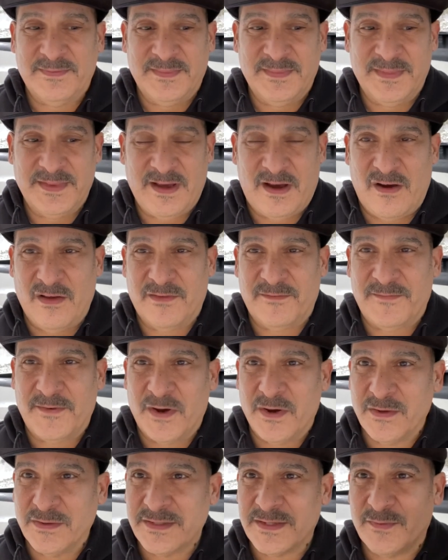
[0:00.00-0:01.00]
all the
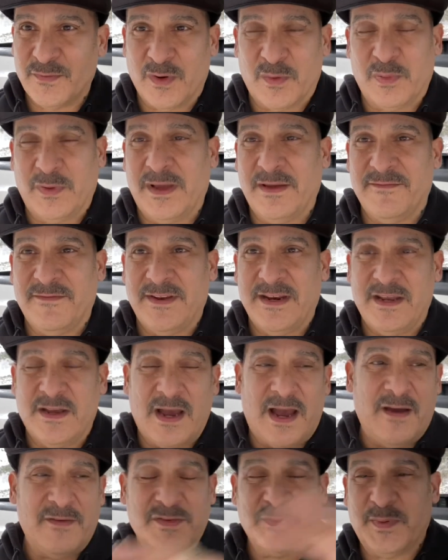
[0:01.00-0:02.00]
phones and we are playing video.
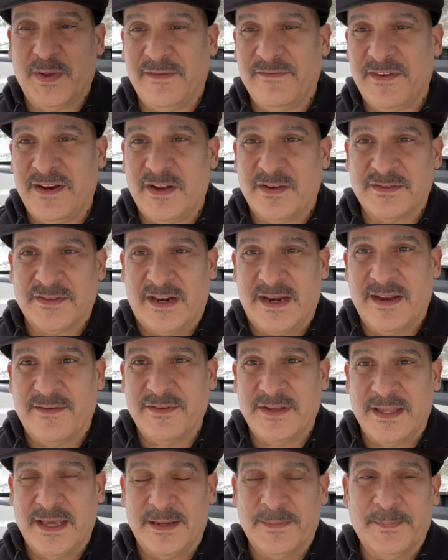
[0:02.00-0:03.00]
I was playing videos on
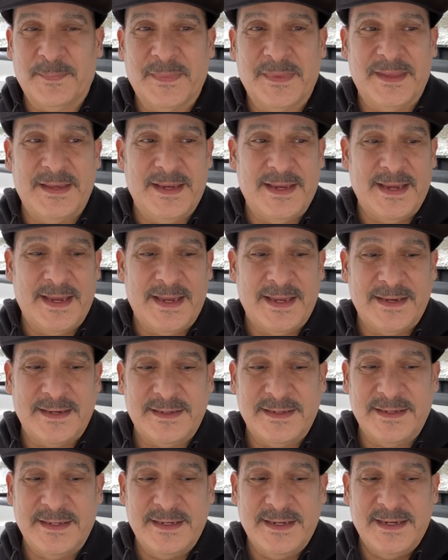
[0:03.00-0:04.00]
everything
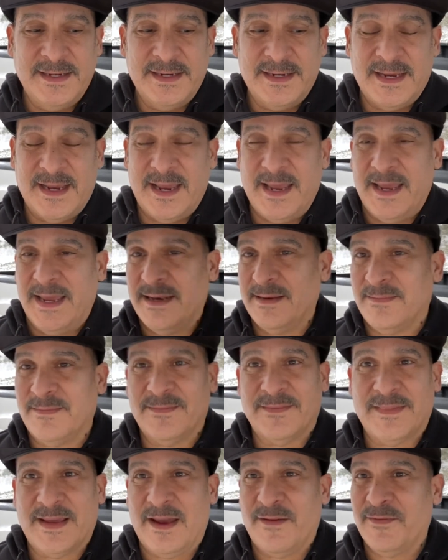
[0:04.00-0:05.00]
and, and
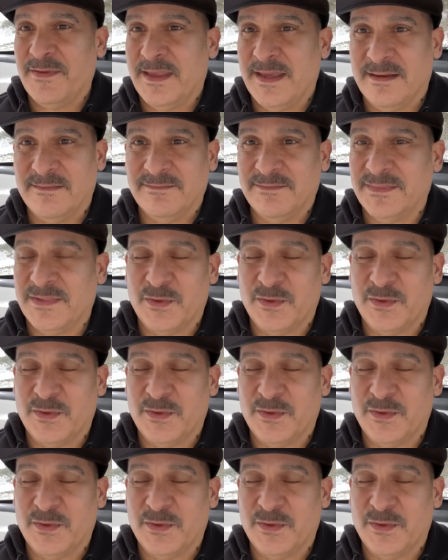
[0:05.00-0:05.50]
everything.